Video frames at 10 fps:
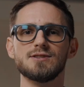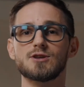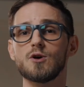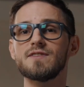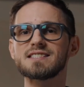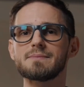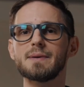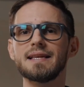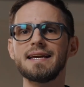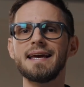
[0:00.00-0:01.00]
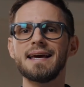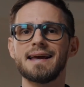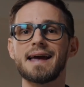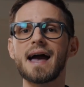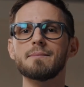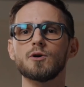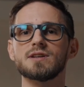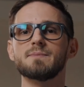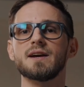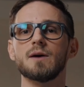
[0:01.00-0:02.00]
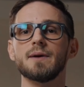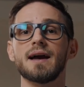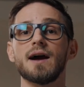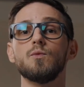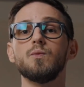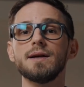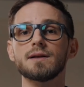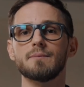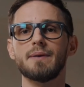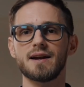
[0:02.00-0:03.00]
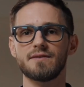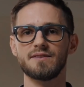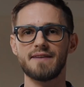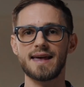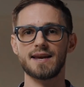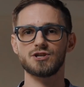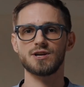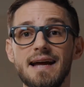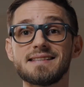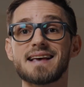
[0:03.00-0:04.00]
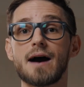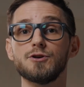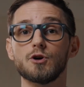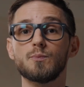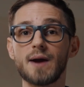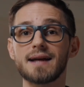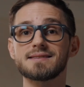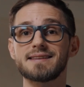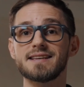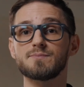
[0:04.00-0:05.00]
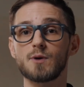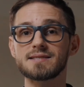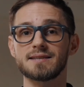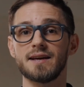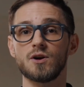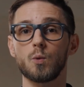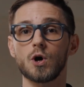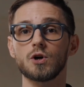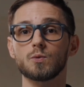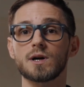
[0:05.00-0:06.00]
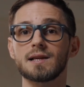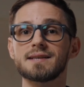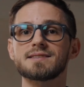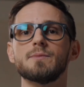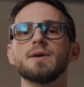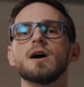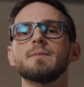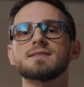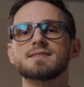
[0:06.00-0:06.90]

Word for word: So visibility in AI mode is becoming a real competitive advantage. It's how your brand stays present in a world where clicks are becoming